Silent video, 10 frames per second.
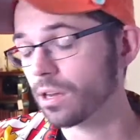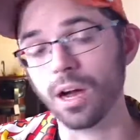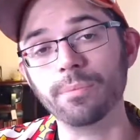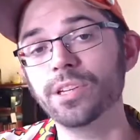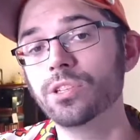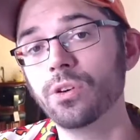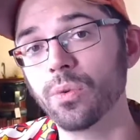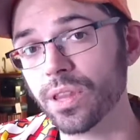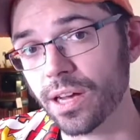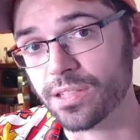come and do it
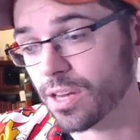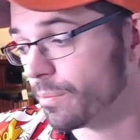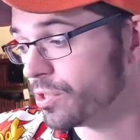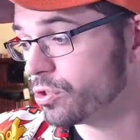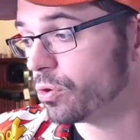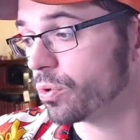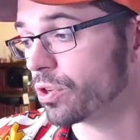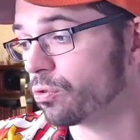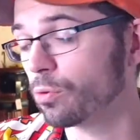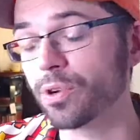with us. Come and do it with
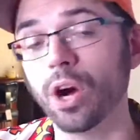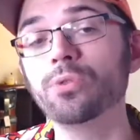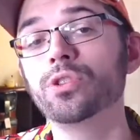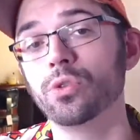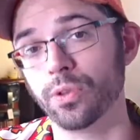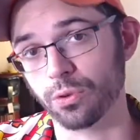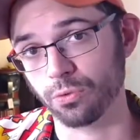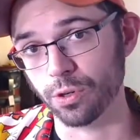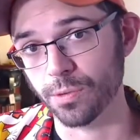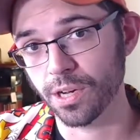a group. Go do it with a
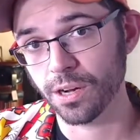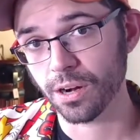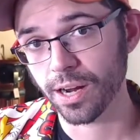group, all